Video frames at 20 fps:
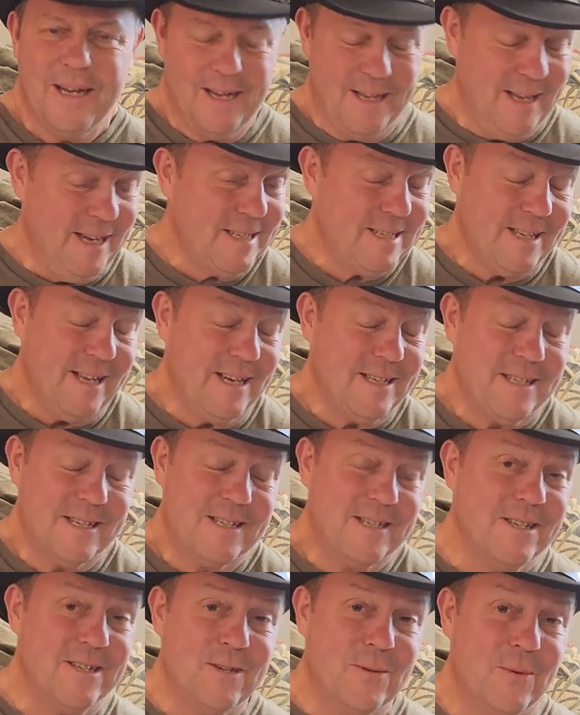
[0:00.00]
And that's, that's the
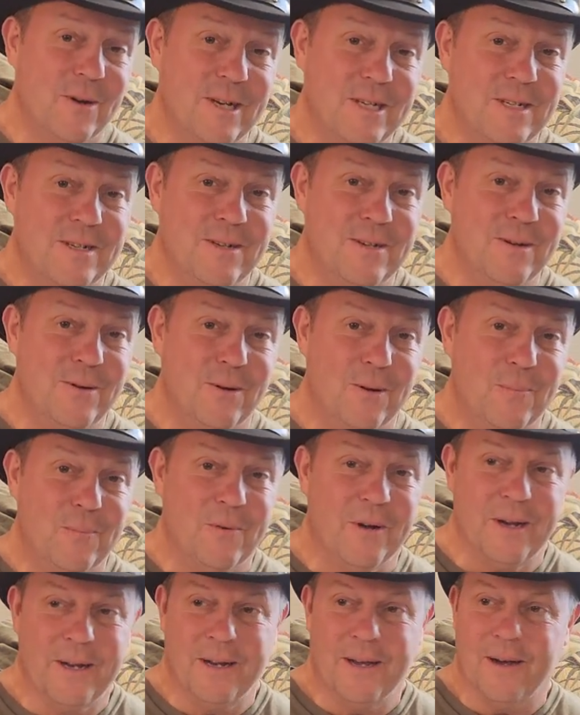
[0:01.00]
situation in
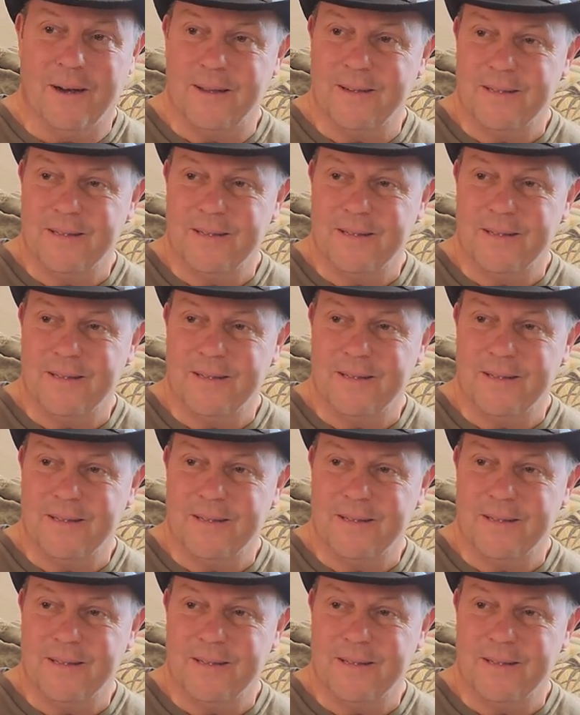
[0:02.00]
Europe right now.